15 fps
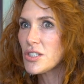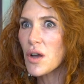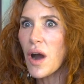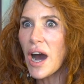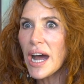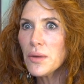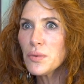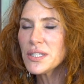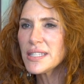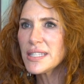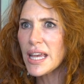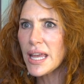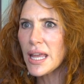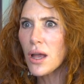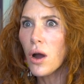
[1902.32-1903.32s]
So I would
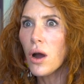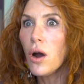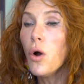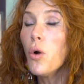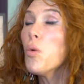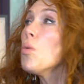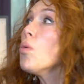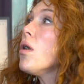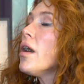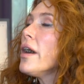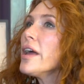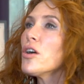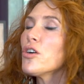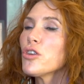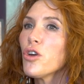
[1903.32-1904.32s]
say,
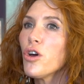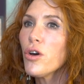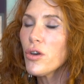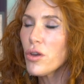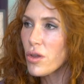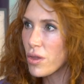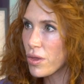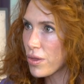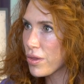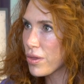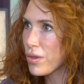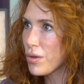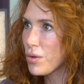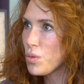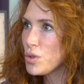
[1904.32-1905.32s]
why on
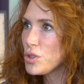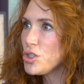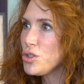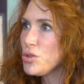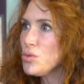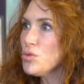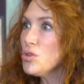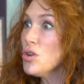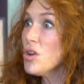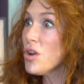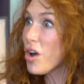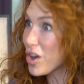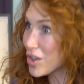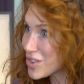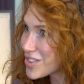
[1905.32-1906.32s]
earth would you
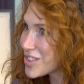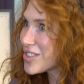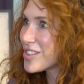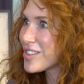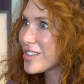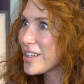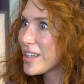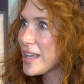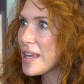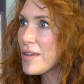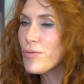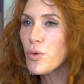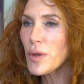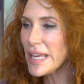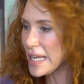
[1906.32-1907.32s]
not,
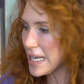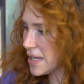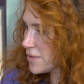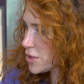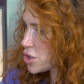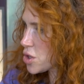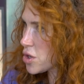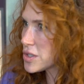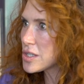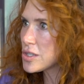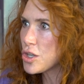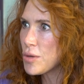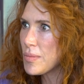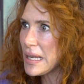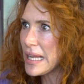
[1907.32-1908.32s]
if we can give it
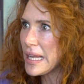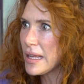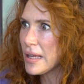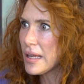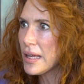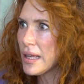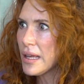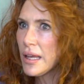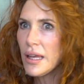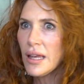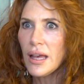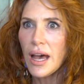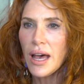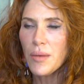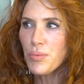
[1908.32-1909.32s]
transdermally,
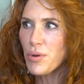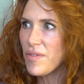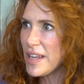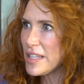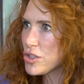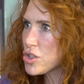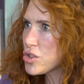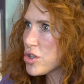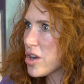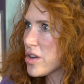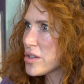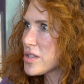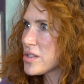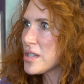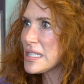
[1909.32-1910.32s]
prevent
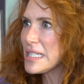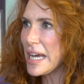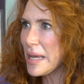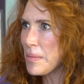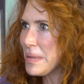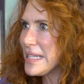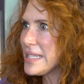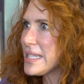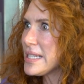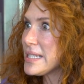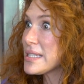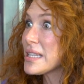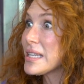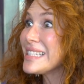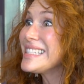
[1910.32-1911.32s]
strokes,
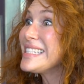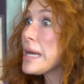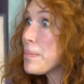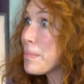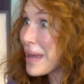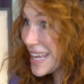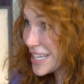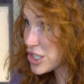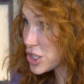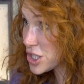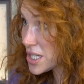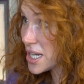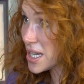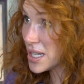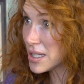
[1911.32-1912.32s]
diabetes,
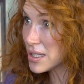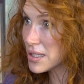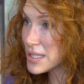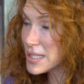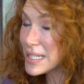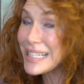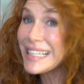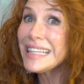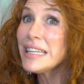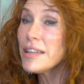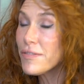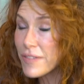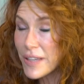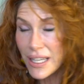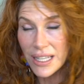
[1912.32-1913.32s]
dementia,
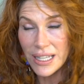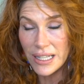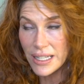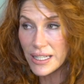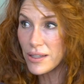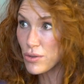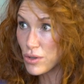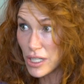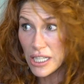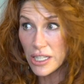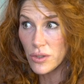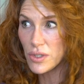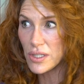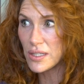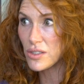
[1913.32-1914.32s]
significantly
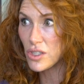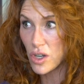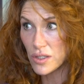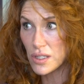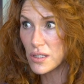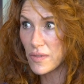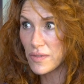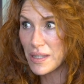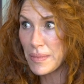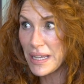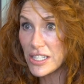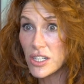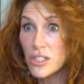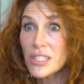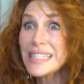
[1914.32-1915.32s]
reduce chances of
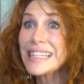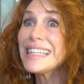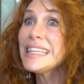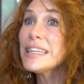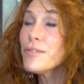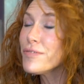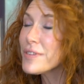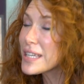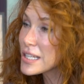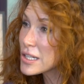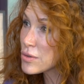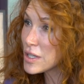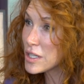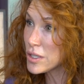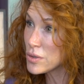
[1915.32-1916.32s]
dementia,
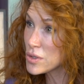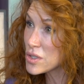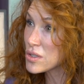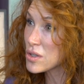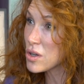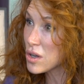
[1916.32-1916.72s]
significantly reduce